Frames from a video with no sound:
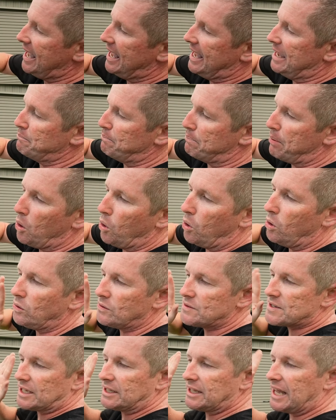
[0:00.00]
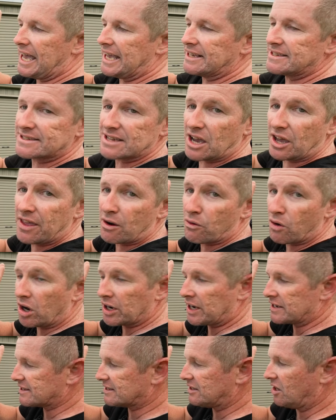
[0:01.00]
it pulls the legs so they're
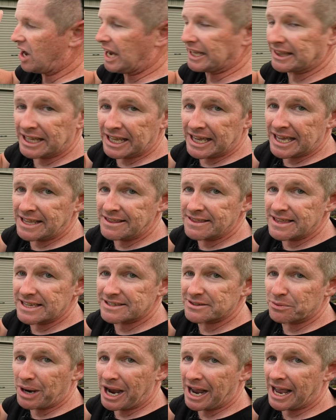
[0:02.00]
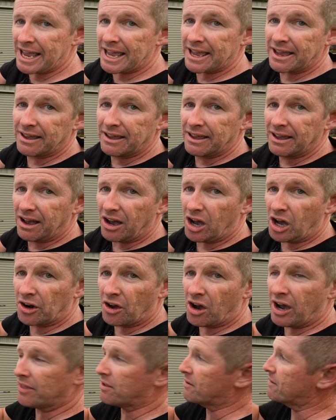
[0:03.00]
on a slight lean this way on
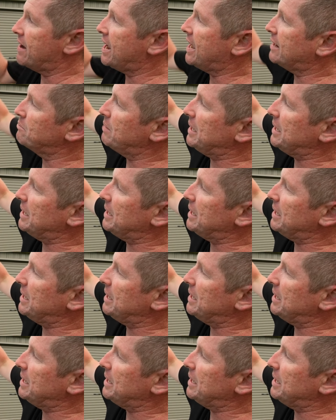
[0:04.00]
either end